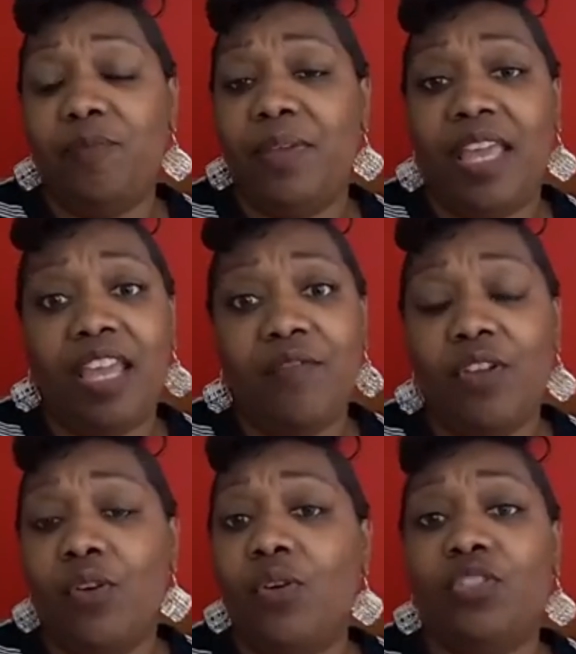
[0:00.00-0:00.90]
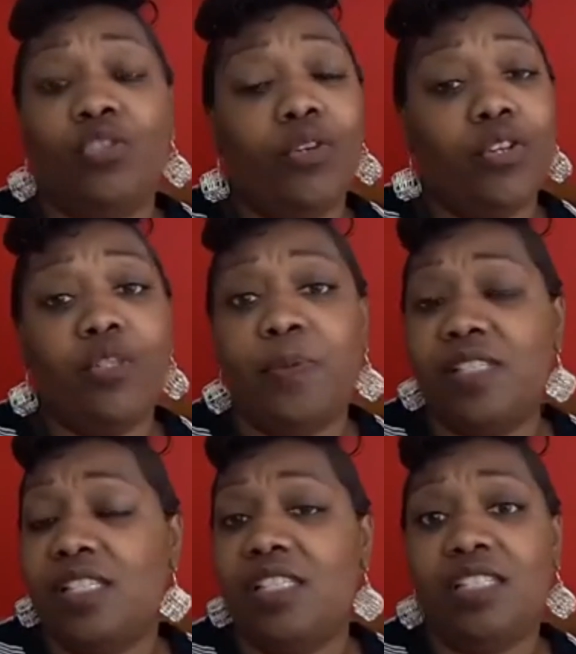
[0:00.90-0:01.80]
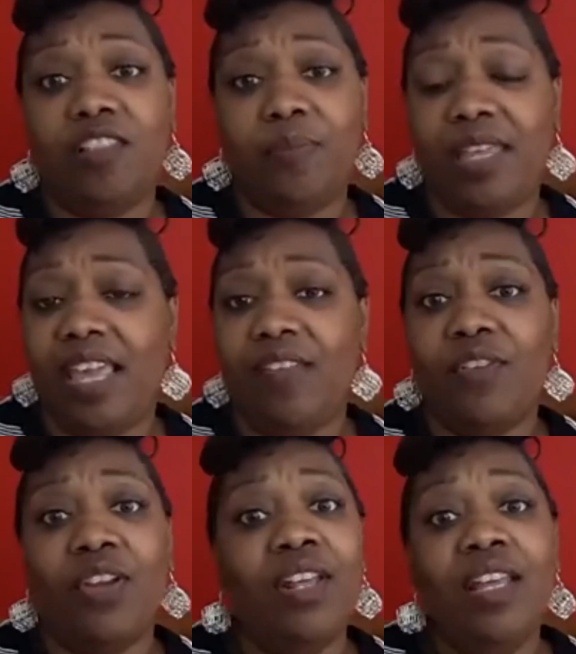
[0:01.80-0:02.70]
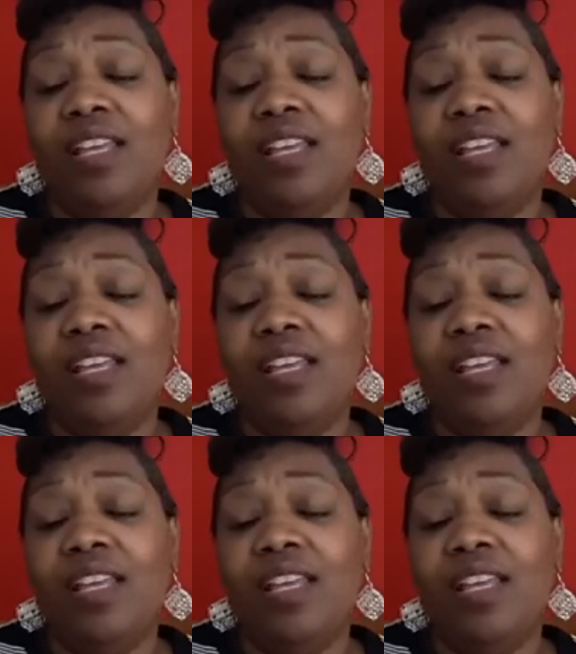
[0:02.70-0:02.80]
behavior or triggers plus addictive behavior,